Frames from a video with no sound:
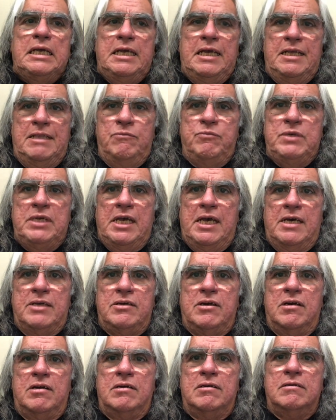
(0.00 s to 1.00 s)
and we had
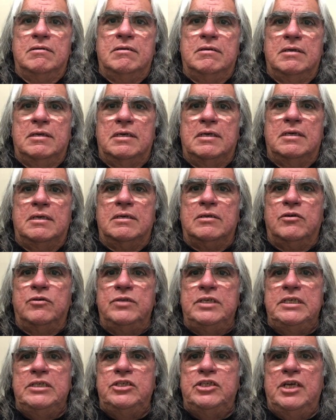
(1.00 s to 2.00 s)
our
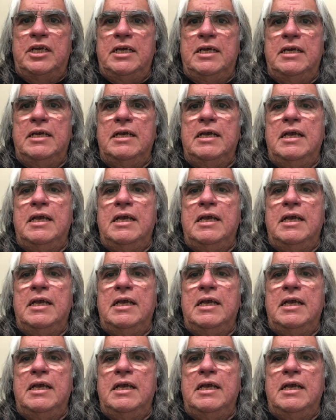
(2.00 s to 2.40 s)
codice.